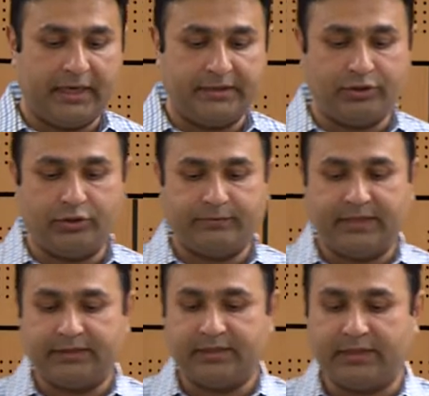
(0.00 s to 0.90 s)
ICU if
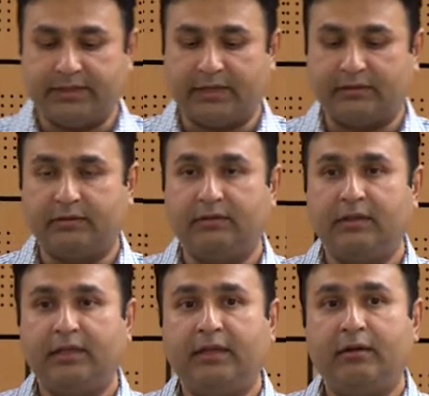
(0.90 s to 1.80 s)
they are still young.
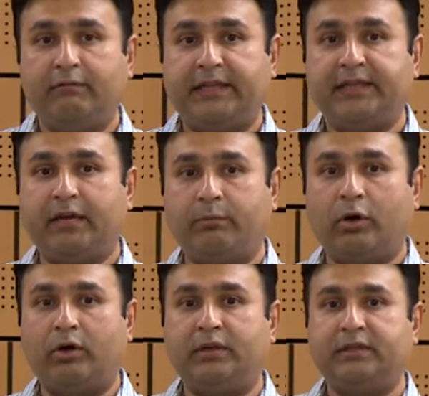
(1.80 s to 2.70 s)
When they are
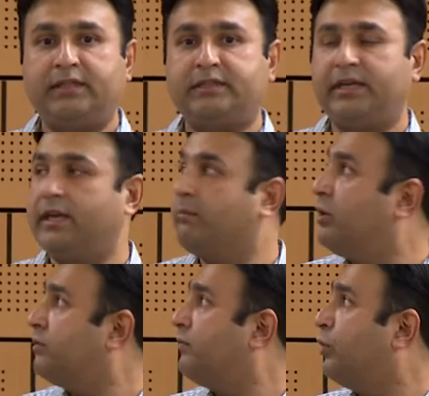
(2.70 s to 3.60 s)
born, they stay
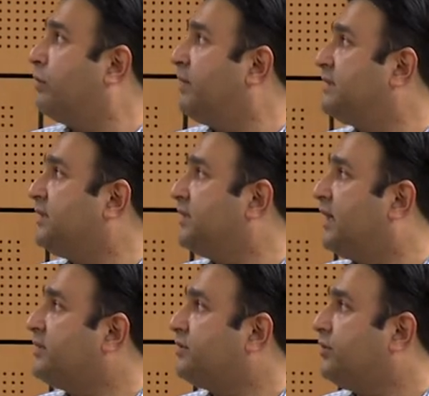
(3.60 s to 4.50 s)
about four months in the
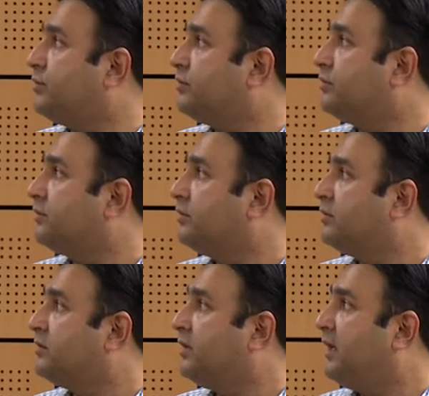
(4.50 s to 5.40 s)
ICU
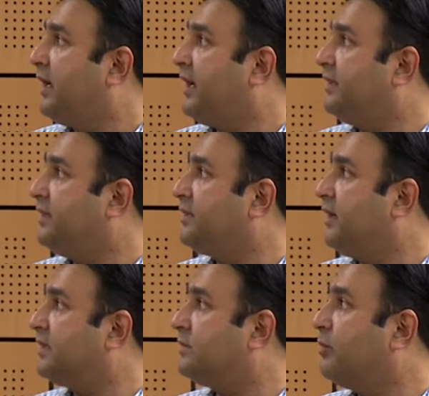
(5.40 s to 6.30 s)
and it
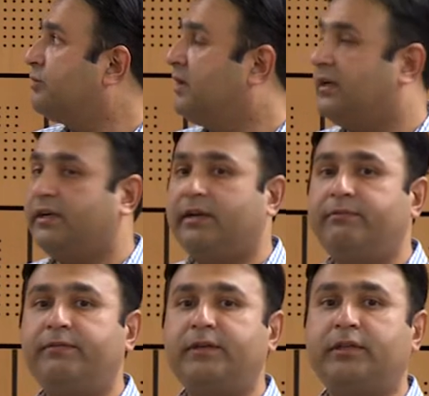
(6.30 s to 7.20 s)
costs about
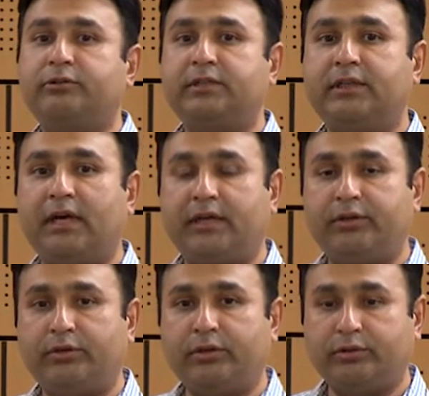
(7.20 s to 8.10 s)

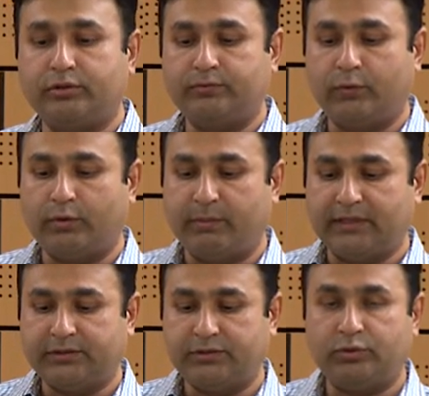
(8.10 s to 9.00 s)
$150,000 during those four
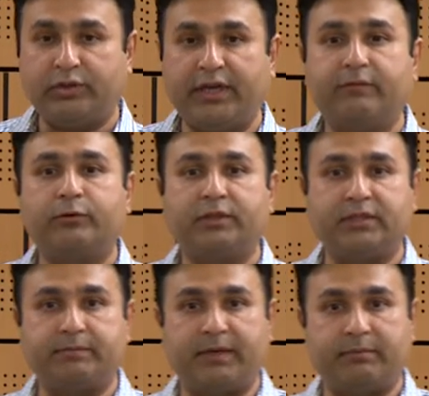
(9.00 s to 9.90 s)
months to care for
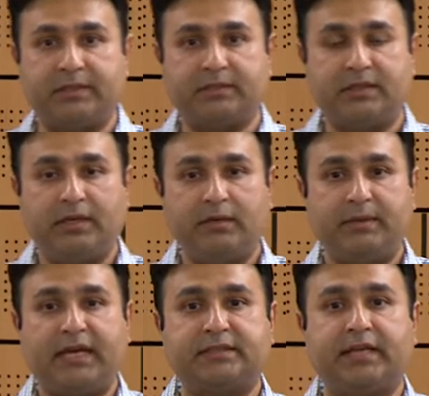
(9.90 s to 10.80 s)
these babies
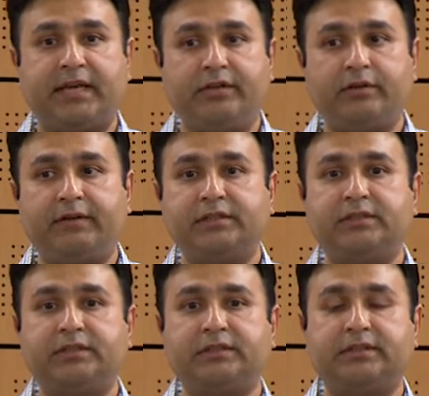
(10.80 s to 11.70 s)
because the
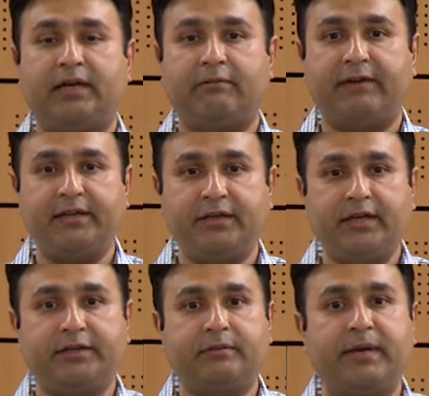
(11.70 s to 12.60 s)
interventions, the
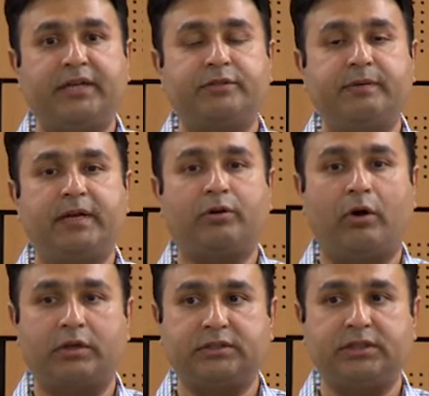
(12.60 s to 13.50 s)
ventilator management,
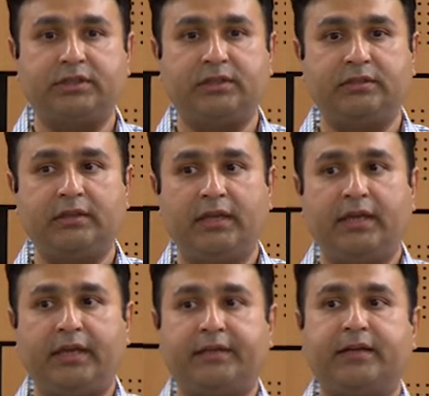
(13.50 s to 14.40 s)
oxygen,
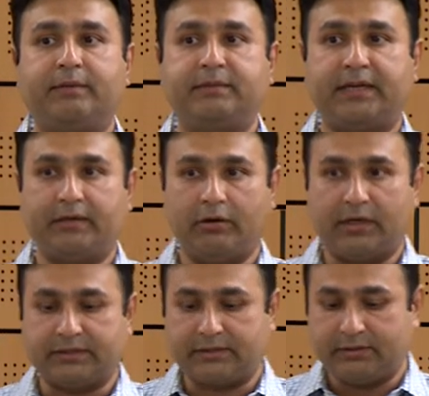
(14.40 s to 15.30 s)
it comes at a
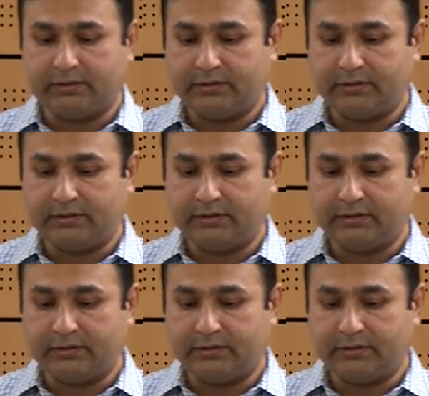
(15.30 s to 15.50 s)
cost.